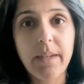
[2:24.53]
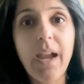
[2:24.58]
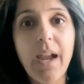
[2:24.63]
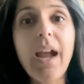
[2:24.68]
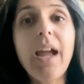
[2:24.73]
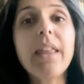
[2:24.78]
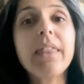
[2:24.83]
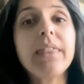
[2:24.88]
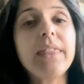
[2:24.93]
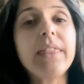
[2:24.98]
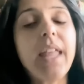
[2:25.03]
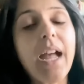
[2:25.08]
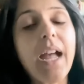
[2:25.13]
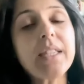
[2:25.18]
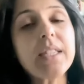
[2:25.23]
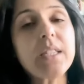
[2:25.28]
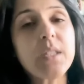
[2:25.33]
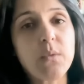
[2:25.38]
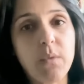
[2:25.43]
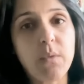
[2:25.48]
And
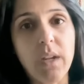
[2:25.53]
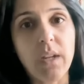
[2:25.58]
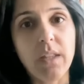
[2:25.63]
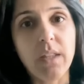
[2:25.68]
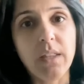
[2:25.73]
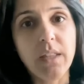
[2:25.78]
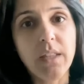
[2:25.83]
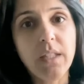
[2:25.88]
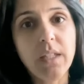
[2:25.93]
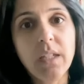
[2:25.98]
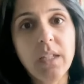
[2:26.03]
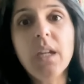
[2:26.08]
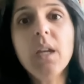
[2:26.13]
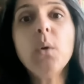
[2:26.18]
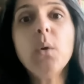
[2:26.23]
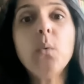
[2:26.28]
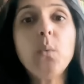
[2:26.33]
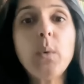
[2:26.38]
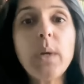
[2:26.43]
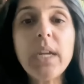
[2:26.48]
that's when
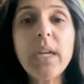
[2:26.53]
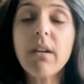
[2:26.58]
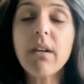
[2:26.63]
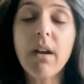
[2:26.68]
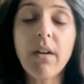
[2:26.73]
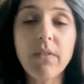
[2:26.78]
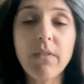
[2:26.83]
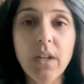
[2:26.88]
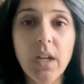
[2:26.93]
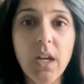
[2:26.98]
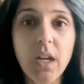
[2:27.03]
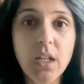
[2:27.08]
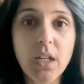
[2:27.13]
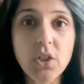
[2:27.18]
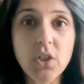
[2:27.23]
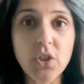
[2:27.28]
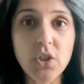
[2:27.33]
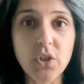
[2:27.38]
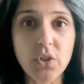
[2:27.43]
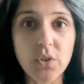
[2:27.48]
we run
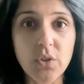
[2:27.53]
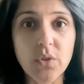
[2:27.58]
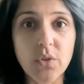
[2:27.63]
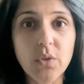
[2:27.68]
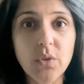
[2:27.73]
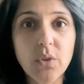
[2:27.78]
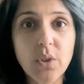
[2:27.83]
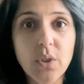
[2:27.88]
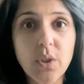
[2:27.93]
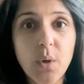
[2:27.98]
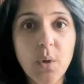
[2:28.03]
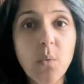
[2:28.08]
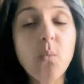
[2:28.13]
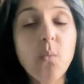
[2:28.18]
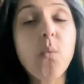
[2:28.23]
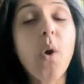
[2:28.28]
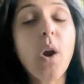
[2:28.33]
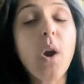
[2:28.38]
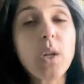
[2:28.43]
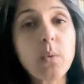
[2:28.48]
into
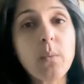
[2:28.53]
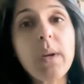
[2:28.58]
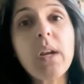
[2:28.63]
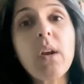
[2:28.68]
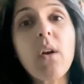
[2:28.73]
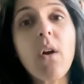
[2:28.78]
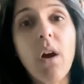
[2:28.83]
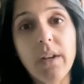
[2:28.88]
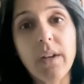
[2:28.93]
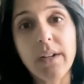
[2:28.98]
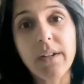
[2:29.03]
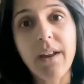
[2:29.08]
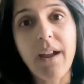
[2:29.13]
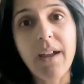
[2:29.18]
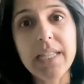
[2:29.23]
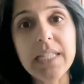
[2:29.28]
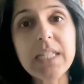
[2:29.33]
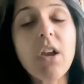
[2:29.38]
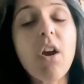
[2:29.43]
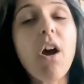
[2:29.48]
what we call it
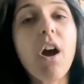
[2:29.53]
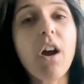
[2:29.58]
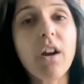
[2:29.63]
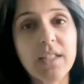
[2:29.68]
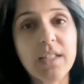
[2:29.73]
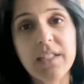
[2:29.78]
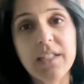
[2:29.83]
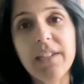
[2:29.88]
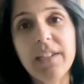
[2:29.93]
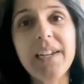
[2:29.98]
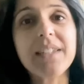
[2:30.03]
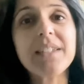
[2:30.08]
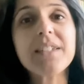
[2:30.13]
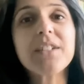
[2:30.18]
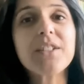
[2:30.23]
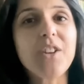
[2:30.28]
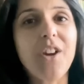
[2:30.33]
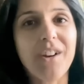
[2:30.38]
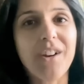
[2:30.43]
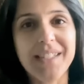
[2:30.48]
as oxalate
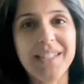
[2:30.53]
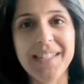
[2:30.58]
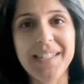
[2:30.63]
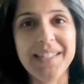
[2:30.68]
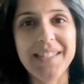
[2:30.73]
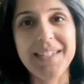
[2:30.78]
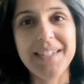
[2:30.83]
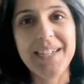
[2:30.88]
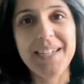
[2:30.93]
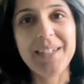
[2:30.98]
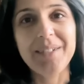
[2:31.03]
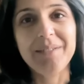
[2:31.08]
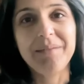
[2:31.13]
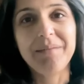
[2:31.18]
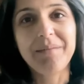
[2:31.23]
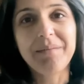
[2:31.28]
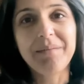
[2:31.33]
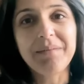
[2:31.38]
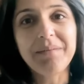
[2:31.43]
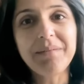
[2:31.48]
toxicity.
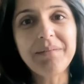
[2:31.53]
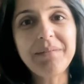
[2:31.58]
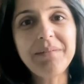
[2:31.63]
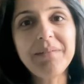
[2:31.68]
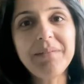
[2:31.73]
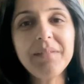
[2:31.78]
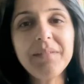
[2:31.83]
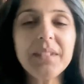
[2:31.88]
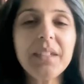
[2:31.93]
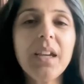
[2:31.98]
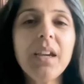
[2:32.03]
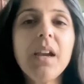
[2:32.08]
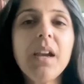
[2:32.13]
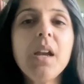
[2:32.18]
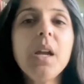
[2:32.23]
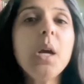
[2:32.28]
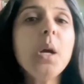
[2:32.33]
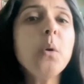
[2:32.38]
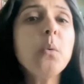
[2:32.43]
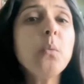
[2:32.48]

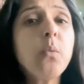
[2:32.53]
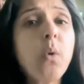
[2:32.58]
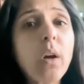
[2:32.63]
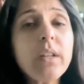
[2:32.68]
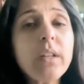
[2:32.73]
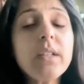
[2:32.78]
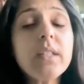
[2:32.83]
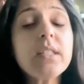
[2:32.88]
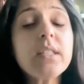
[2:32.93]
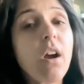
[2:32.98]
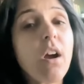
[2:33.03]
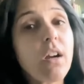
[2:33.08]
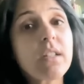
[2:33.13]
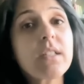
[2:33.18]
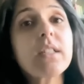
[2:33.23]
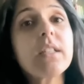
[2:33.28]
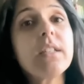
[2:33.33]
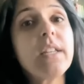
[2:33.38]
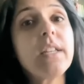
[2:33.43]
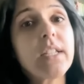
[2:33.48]
What is
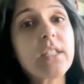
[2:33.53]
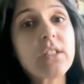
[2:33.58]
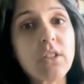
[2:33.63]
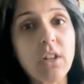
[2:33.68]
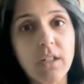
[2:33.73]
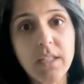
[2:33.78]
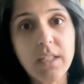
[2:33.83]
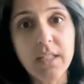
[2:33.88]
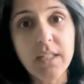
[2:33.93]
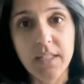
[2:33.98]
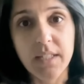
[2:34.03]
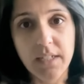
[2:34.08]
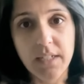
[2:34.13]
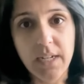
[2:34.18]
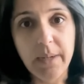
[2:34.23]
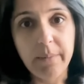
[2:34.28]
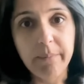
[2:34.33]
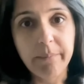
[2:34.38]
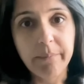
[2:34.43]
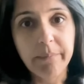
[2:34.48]
oxalate
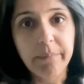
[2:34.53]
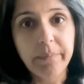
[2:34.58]
toxicity?